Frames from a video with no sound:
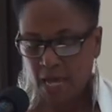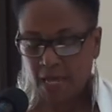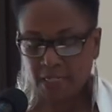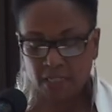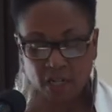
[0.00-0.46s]

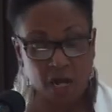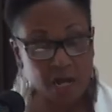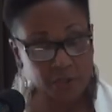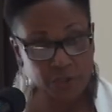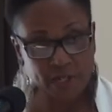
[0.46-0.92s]
And in a
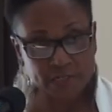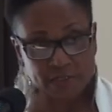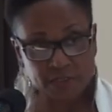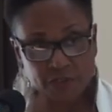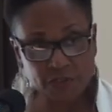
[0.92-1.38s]

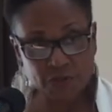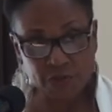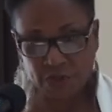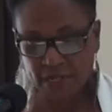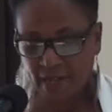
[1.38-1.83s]
contrasting
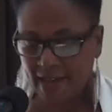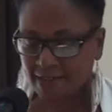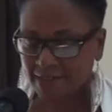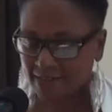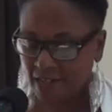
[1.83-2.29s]
story
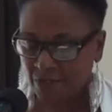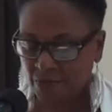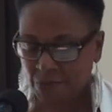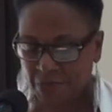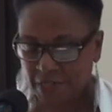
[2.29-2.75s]
outside
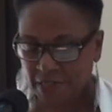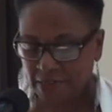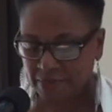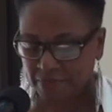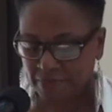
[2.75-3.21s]
of
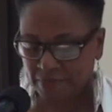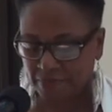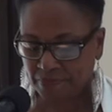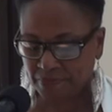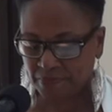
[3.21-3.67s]
Oregon,
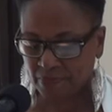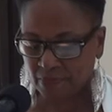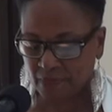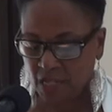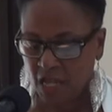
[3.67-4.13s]

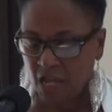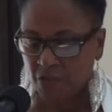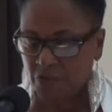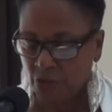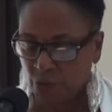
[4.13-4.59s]

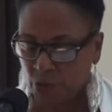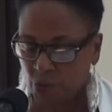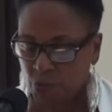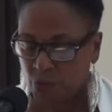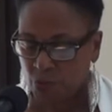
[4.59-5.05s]
there
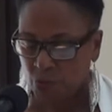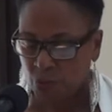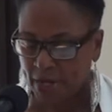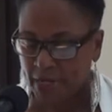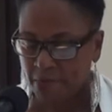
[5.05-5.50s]
were
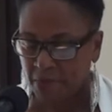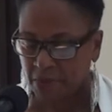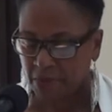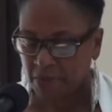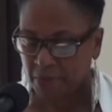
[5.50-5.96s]
white
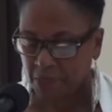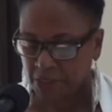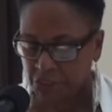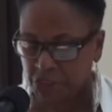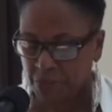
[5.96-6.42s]

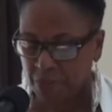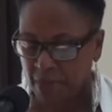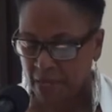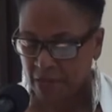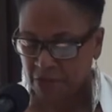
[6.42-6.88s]
militia
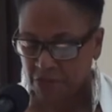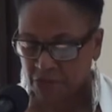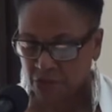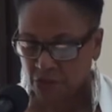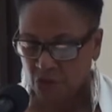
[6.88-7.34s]

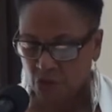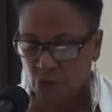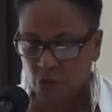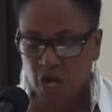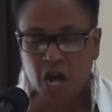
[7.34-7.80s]
males
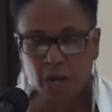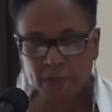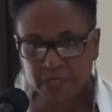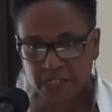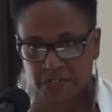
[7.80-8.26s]
who
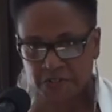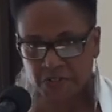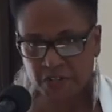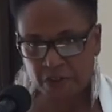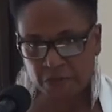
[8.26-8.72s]

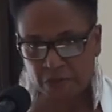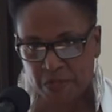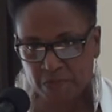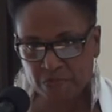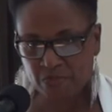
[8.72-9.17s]
commandeered
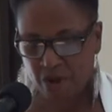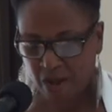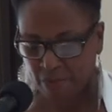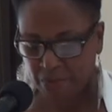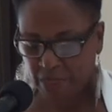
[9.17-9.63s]
government
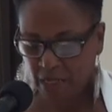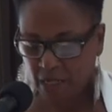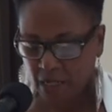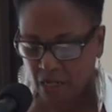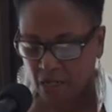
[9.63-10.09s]

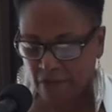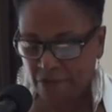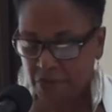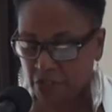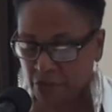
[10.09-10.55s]
property,
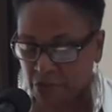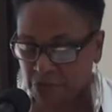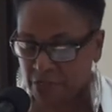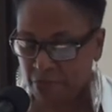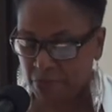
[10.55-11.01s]

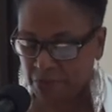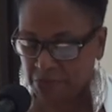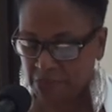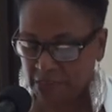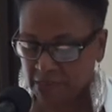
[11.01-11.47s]
vehicles and
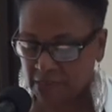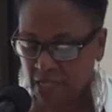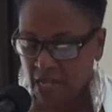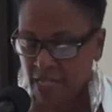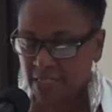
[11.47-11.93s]
buildings
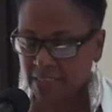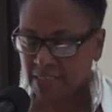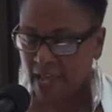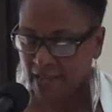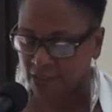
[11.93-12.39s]
in
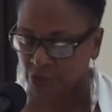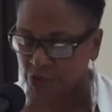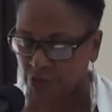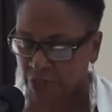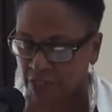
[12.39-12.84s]

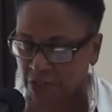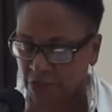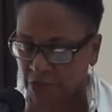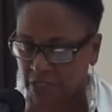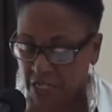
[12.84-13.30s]
tactical
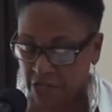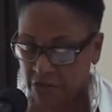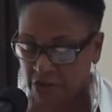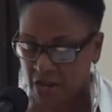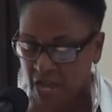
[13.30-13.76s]

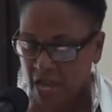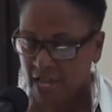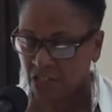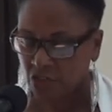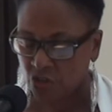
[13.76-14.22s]
gear
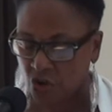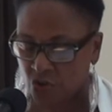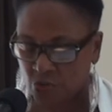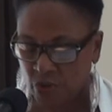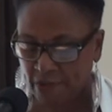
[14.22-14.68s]
and
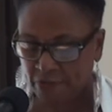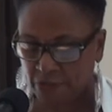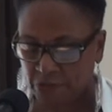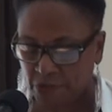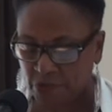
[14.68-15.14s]
long
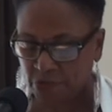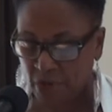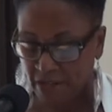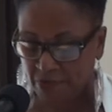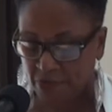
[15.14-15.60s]

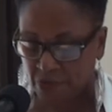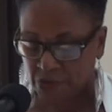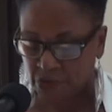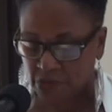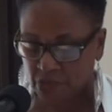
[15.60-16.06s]

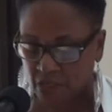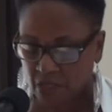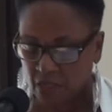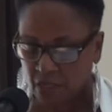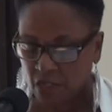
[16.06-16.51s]
rifles
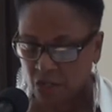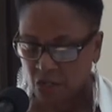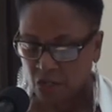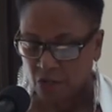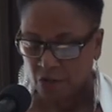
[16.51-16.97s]

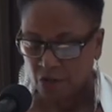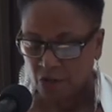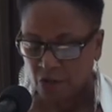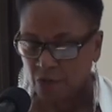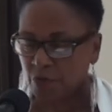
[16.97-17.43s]

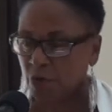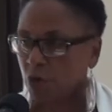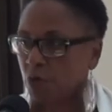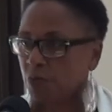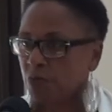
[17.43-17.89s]

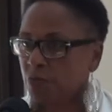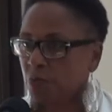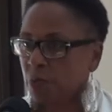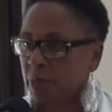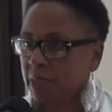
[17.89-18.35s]
for over
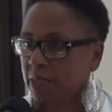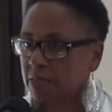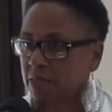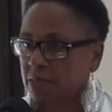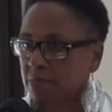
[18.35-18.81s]
4
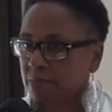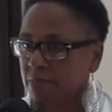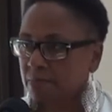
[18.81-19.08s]
weeks.